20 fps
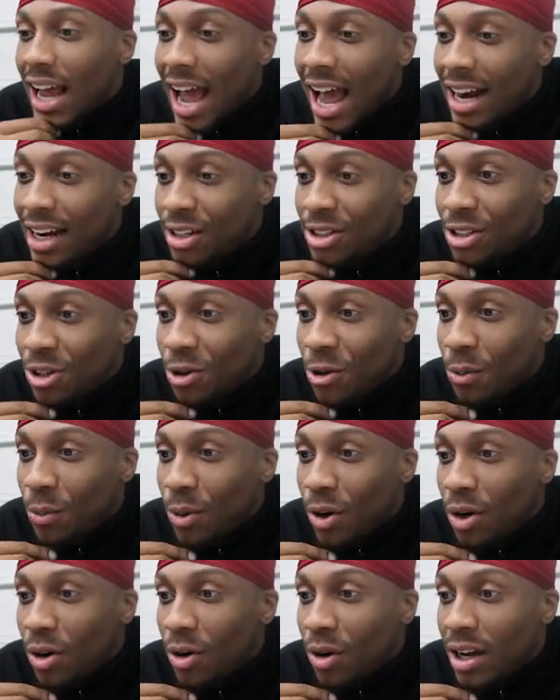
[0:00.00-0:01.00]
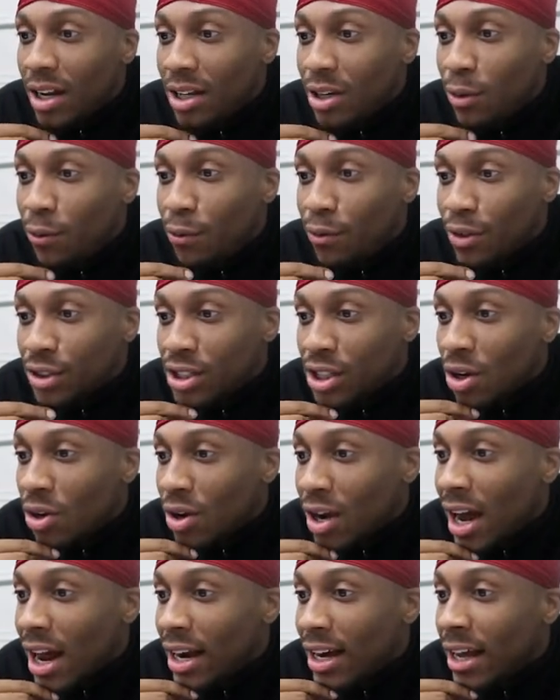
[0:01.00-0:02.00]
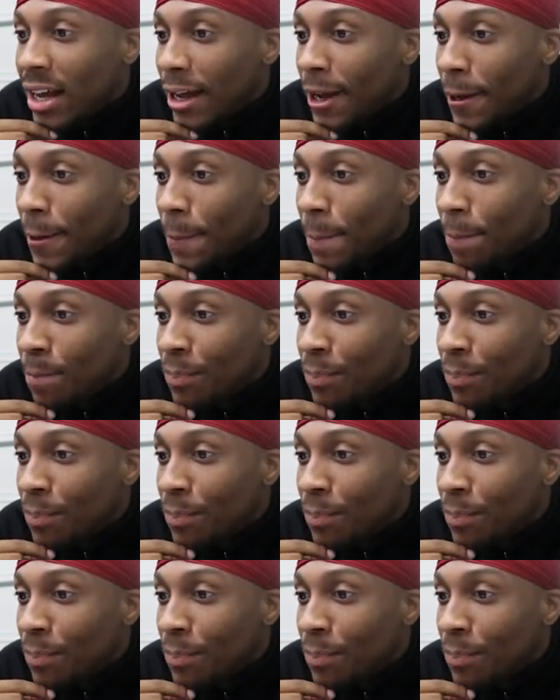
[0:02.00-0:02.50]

and attitude, bro. And you for sure got that.